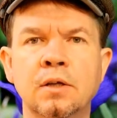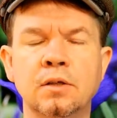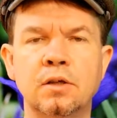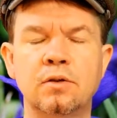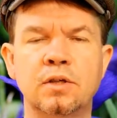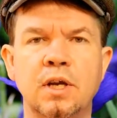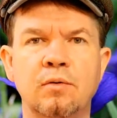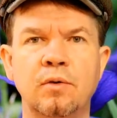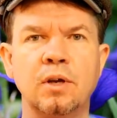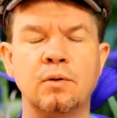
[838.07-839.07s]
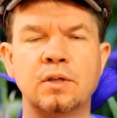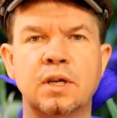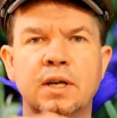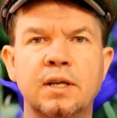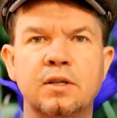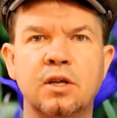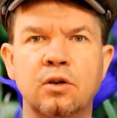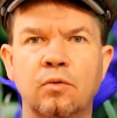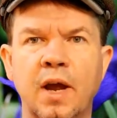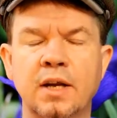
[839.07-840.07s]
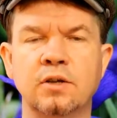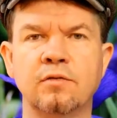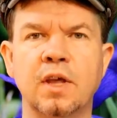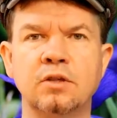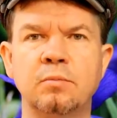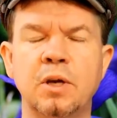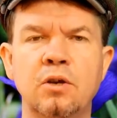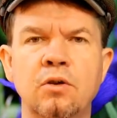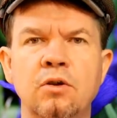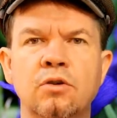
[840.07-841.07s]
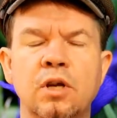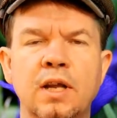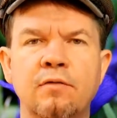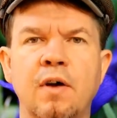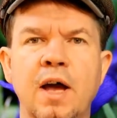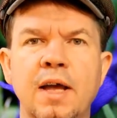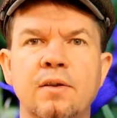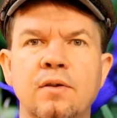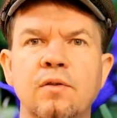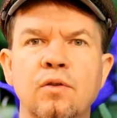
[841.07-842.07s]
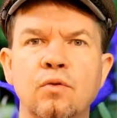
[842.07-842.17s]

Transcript: So you see a statistical range of things, but you usually find the